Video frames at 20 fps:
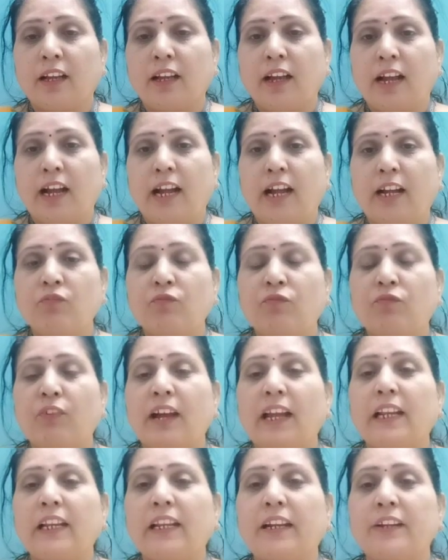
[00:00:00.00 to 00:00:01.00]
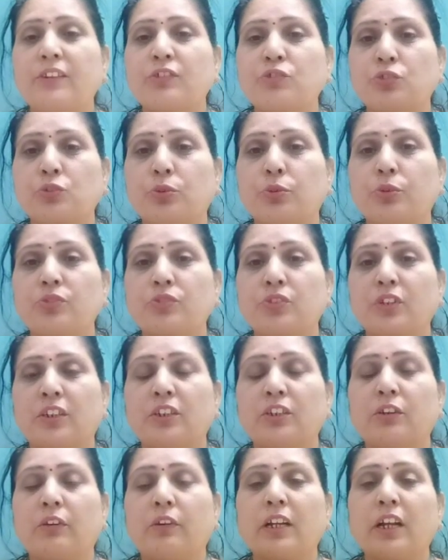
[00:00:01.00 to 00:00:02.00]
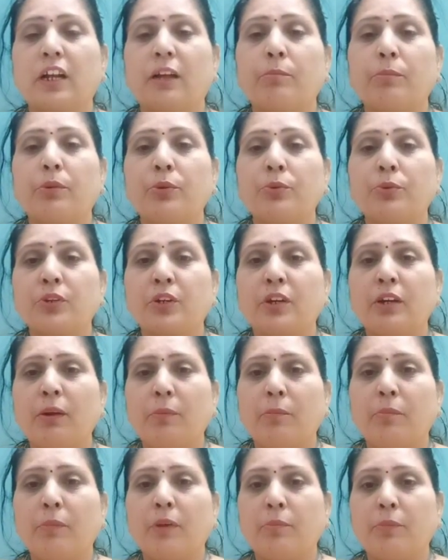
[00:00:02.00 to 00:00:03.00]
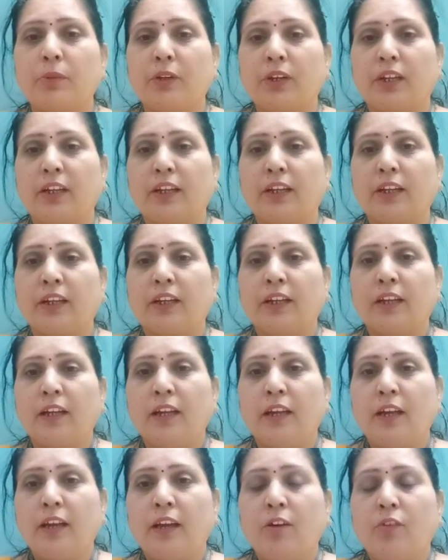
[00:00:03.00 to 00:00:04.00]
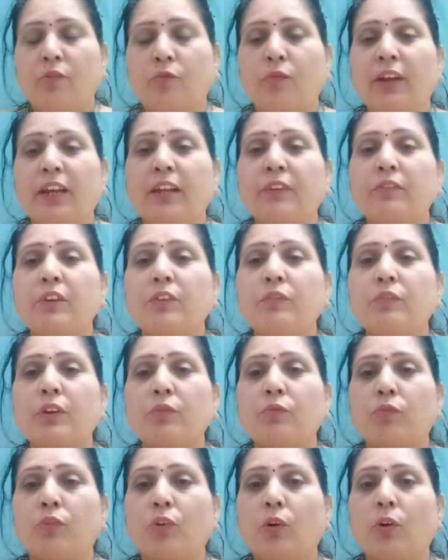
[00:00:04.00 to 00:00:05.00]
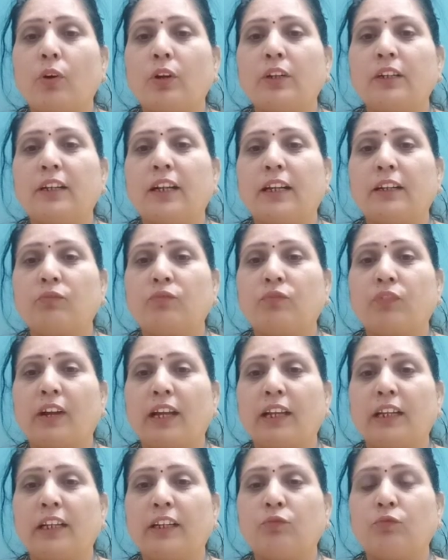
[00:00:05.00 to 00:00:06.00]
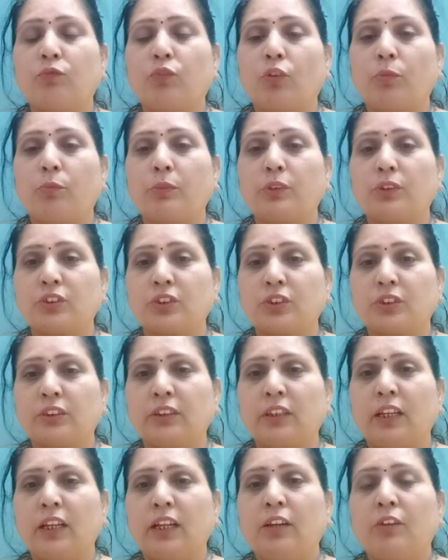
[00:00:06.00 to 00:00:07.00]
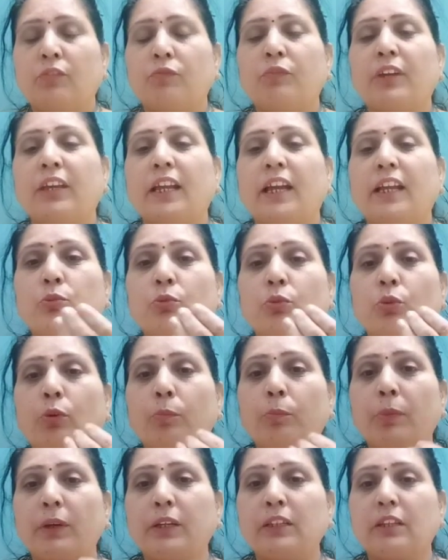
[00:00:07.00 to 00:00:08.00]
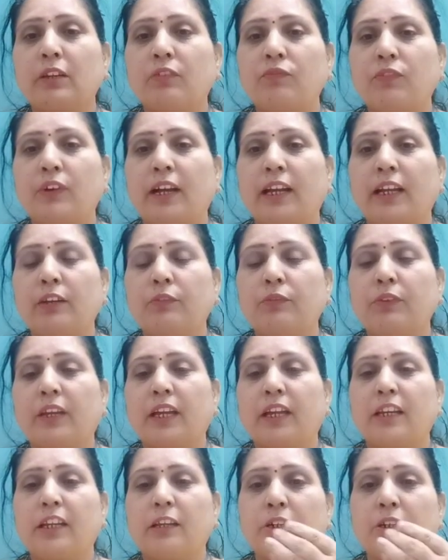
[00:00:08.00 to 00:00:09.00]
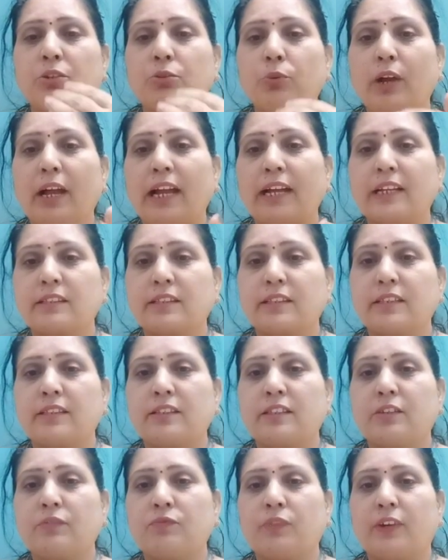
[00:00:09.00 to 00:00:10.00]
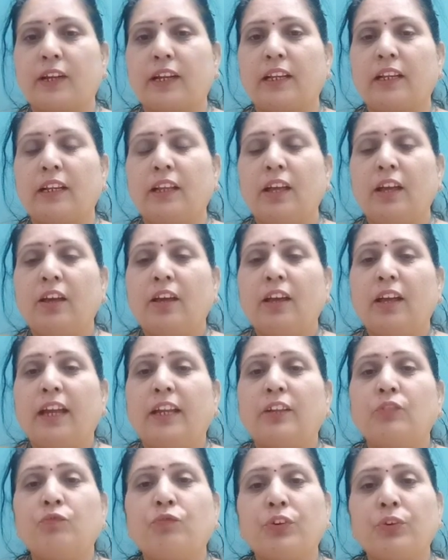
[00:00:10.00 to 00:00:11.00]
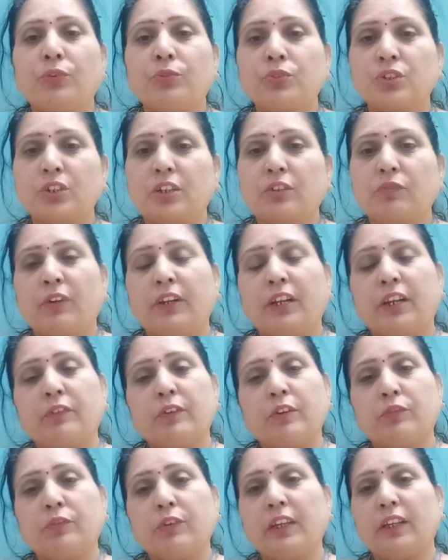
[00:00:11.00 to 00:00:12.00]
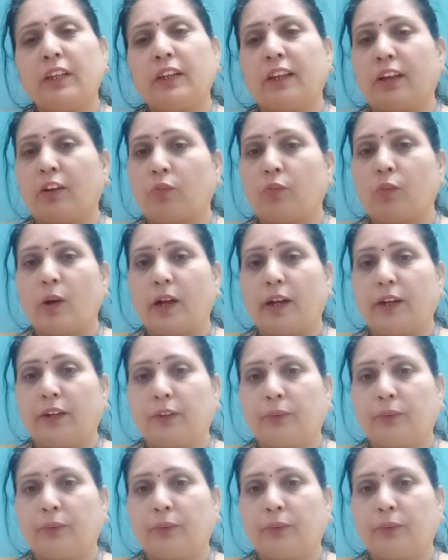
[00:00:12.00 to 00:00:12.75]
and file gets stored in your computer memory. Whenever we want that file information, we can open the file, we can able to access the file in future whenever we required.